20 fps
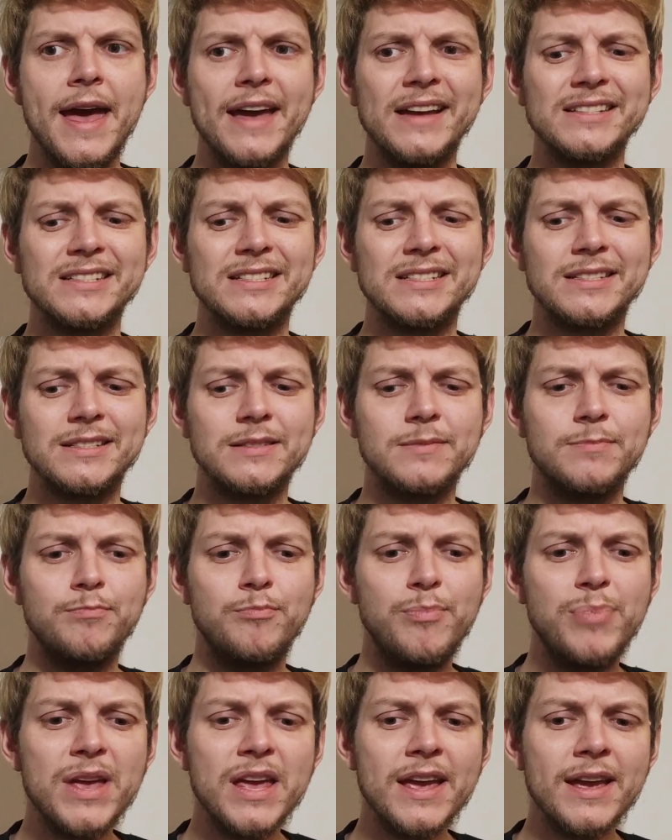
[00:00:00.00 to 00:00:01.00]
as
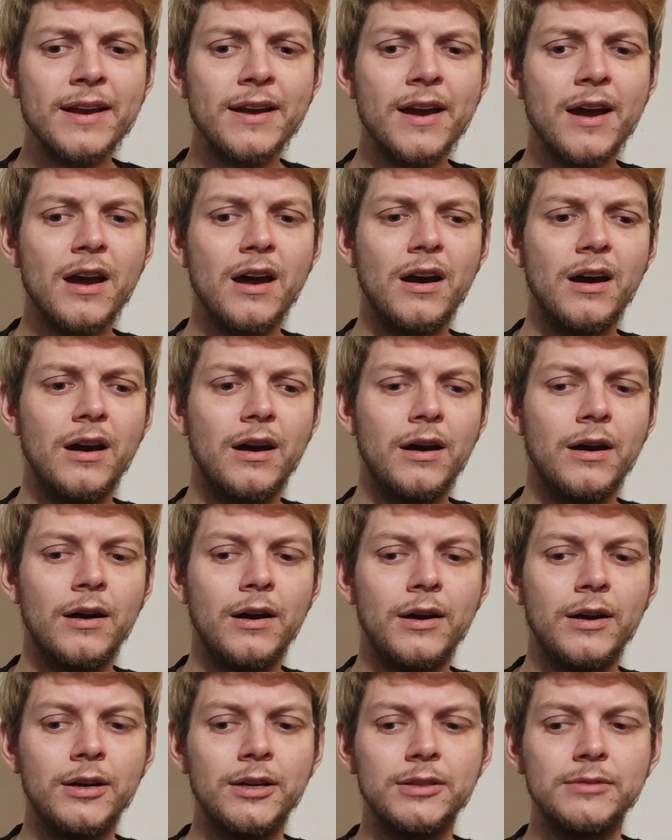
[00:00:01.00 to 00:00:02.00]
being
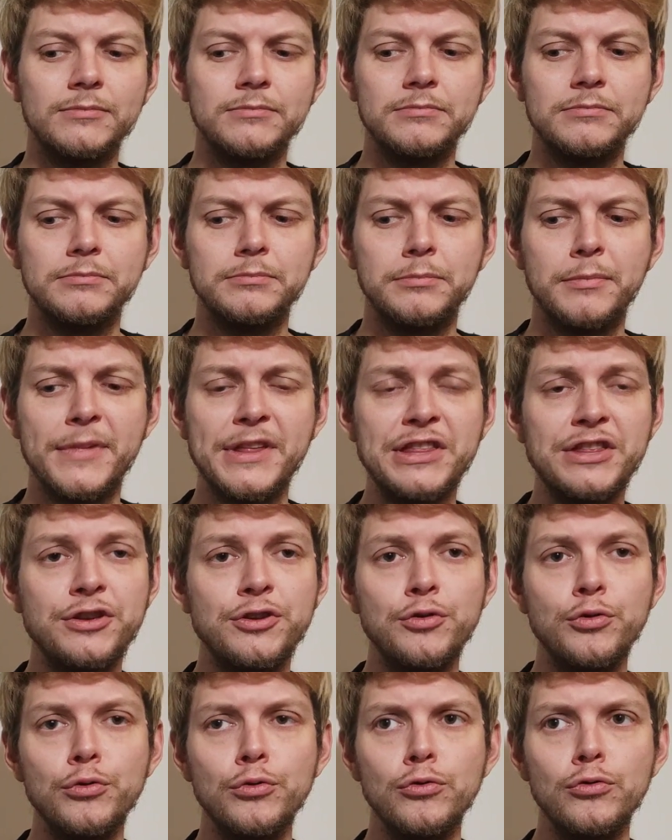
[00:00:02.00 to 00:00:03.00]
a
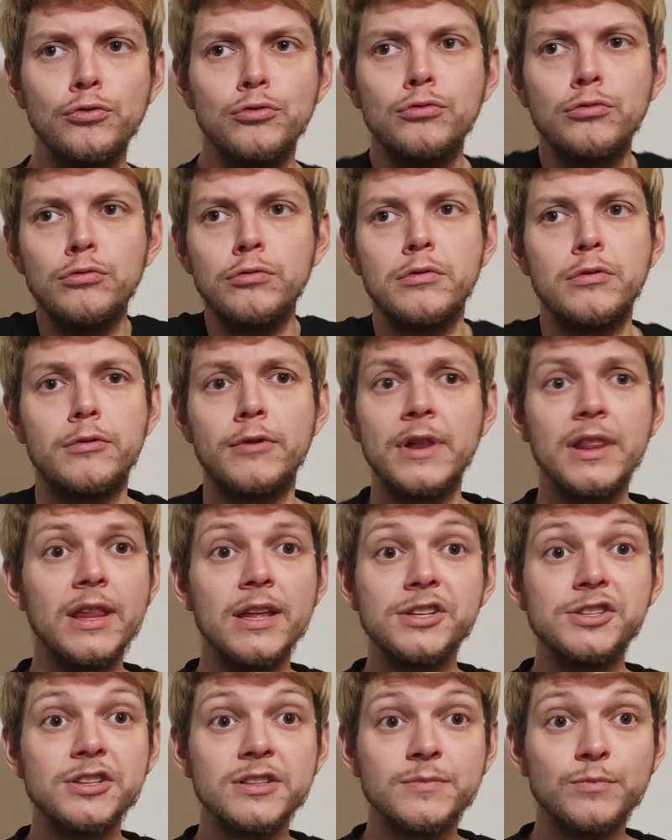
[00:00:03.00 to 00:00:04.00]
new
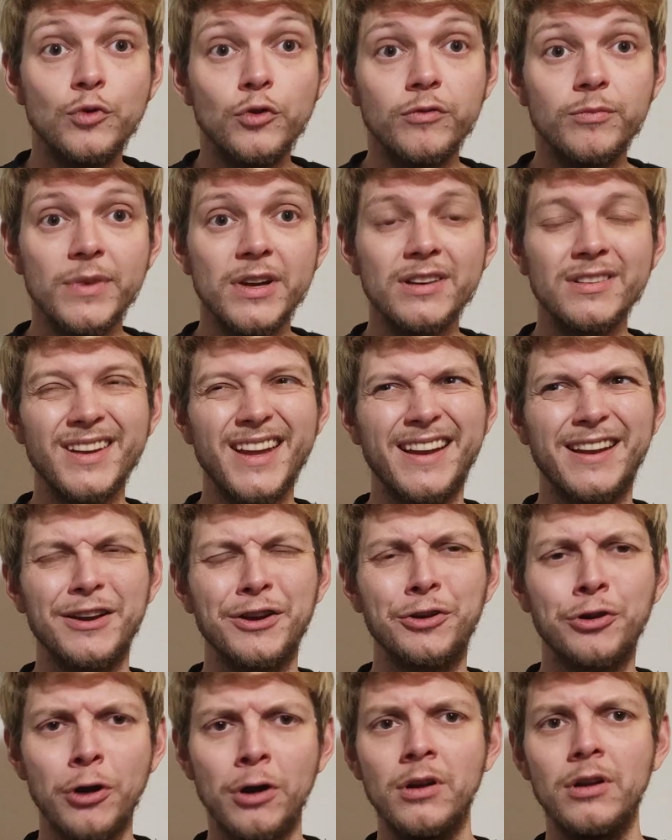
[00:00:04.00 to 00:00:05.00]
religious movement, like a
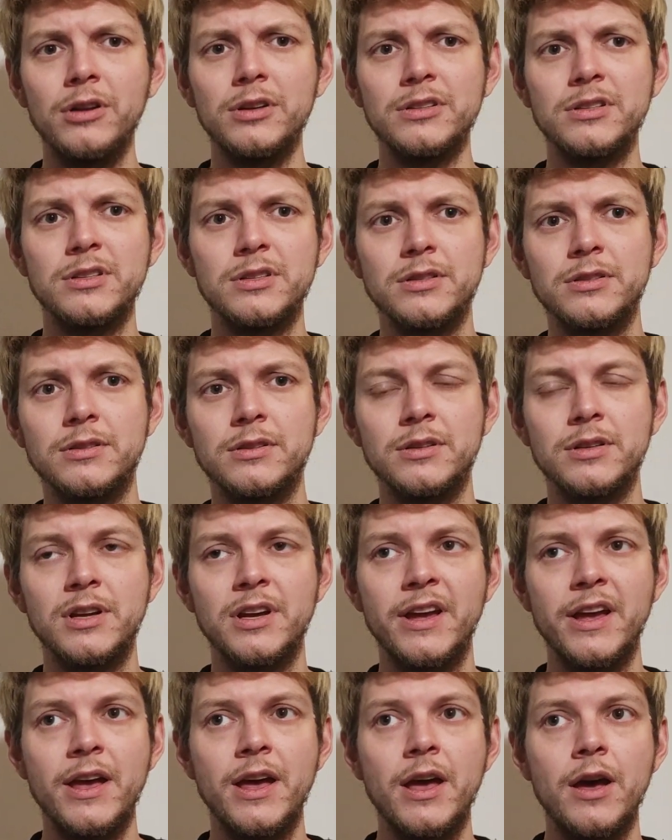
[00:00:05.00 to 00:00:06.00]
cult,
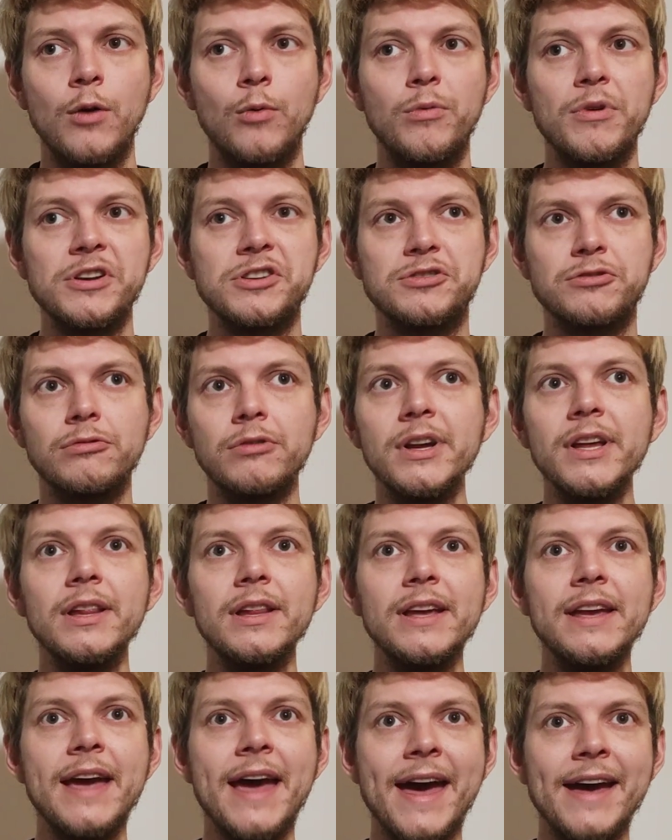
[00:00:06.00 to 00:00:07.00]
which
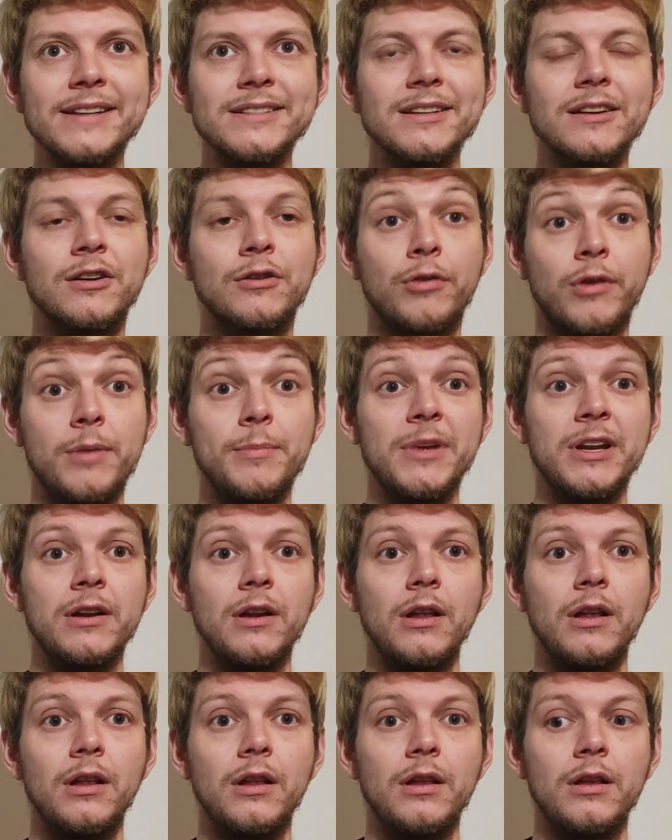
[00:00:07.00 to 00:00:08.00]
really has a
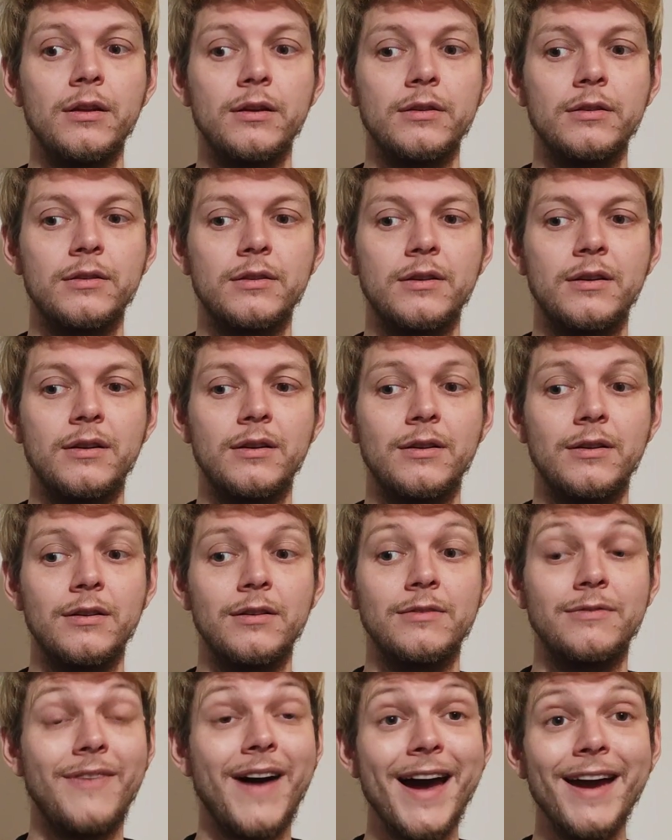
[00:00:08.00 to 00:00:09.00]
criminal,
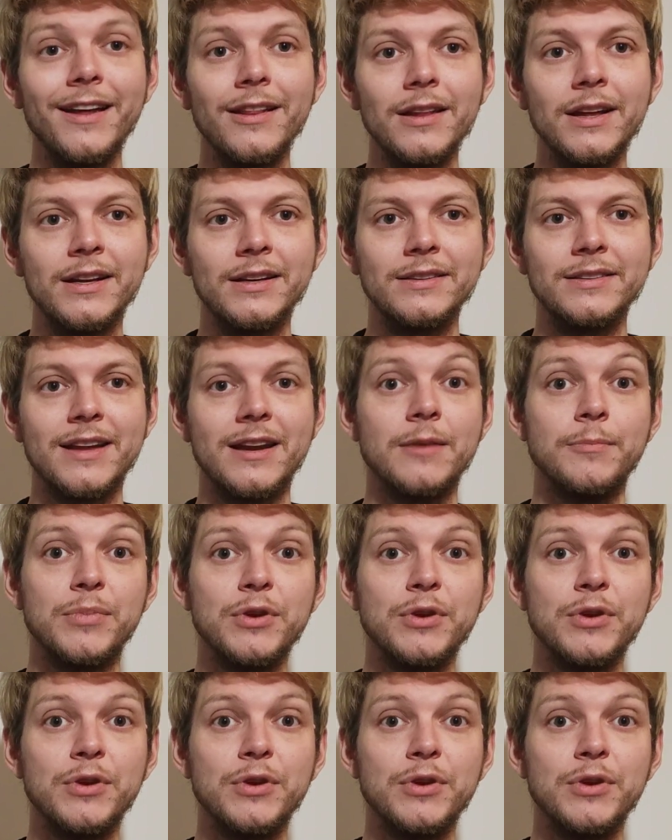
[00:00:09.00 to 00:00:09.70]
violent and